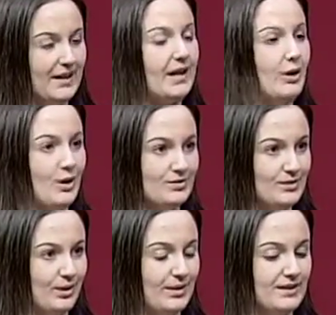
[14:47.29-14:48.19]
And
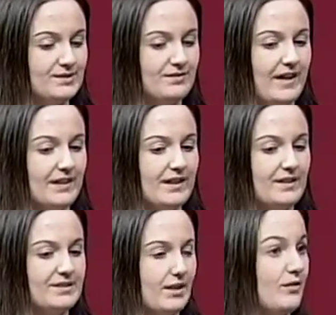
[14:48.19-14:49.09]
also there's the fact that
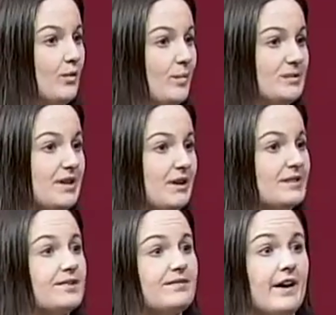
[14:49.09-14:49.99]
the Center for Women's Health
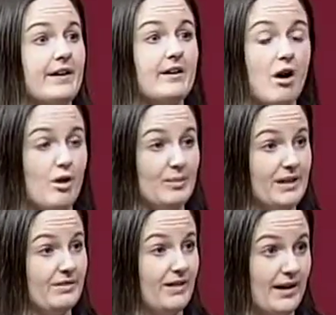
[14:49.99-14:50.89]
is a very calming
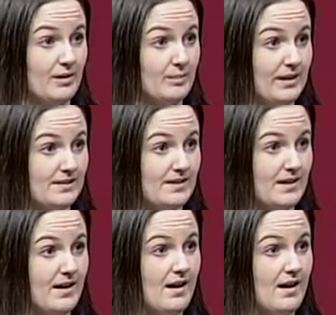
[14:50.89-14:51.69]
environment.